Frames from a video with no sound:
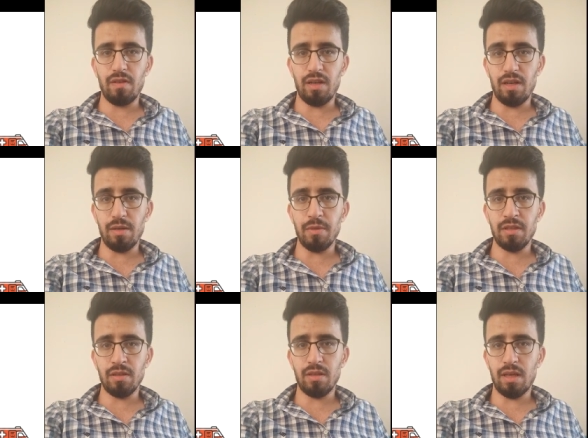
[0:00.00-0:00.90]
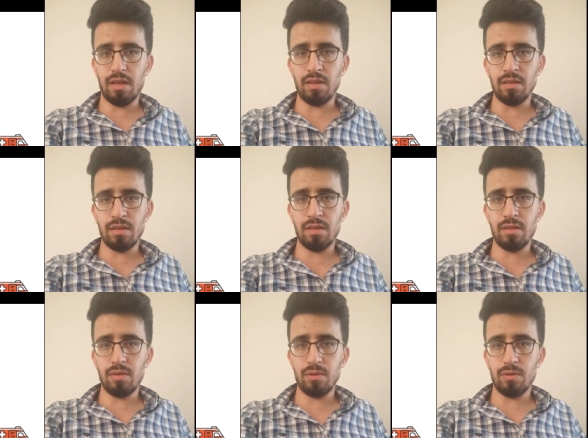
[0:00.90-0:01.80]
We limited the
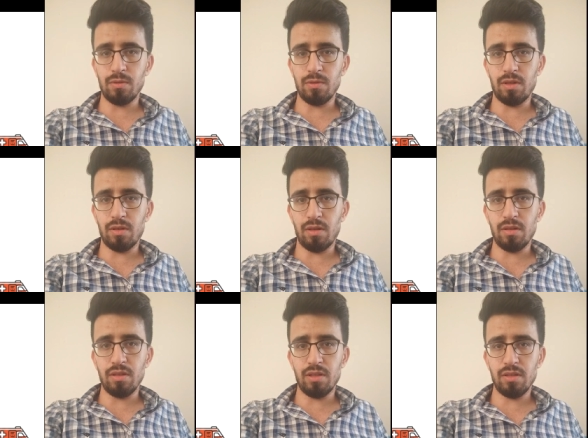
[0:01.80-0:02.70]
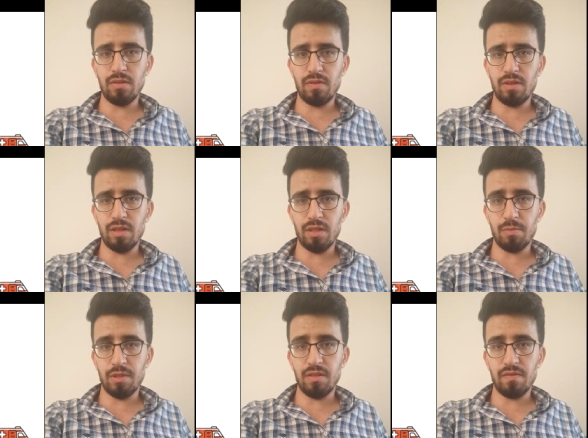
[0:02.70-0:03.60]
analysis to the conditions with a
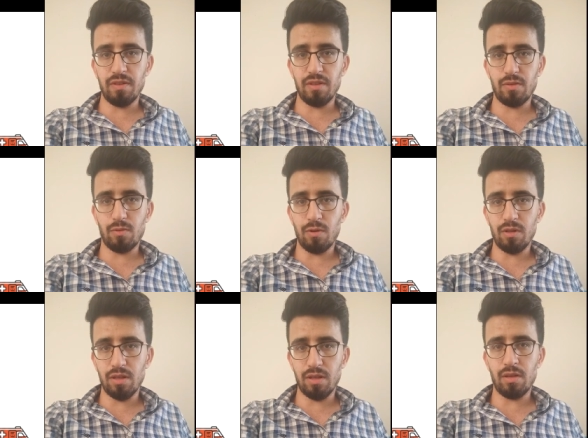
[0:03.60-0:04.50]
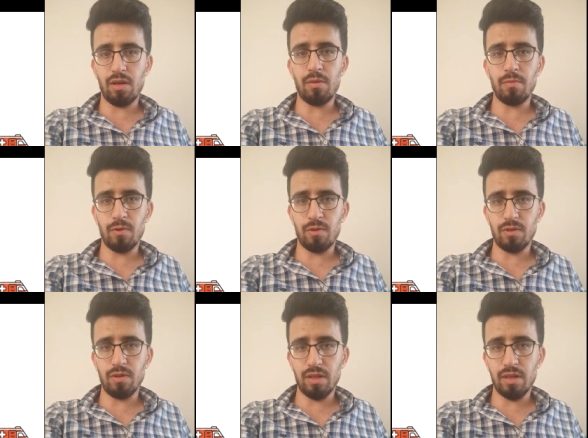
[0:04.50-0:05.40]
specific golden time or
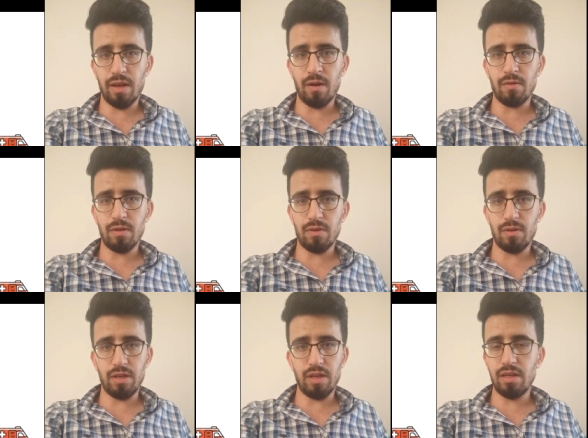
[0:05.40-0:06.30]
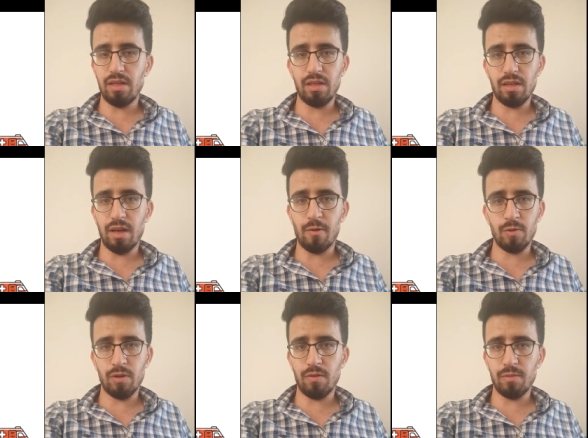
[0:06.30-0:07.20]
golden hour or any
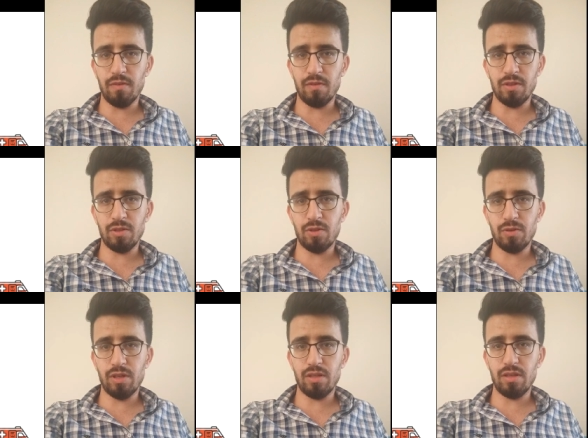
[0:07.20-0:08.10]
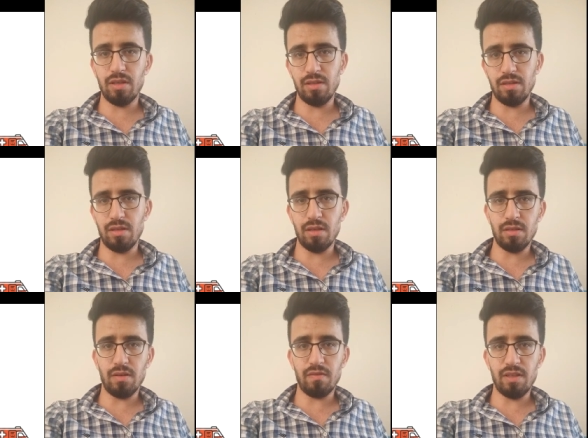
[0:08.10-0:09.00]
outcome that was showing the
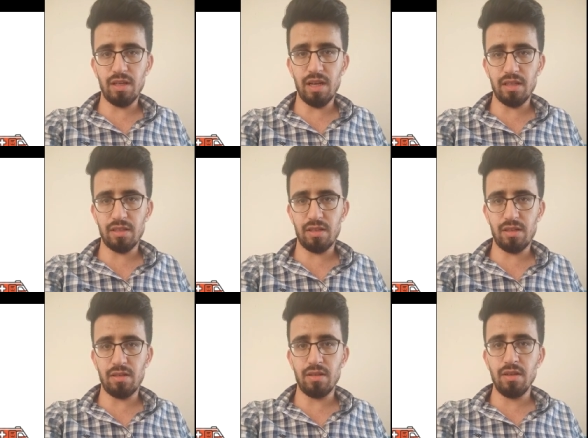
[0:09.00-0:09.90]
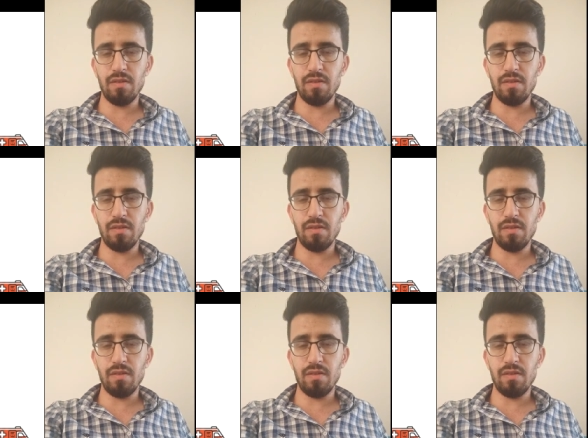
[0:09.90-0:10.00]
incidence of delayed care.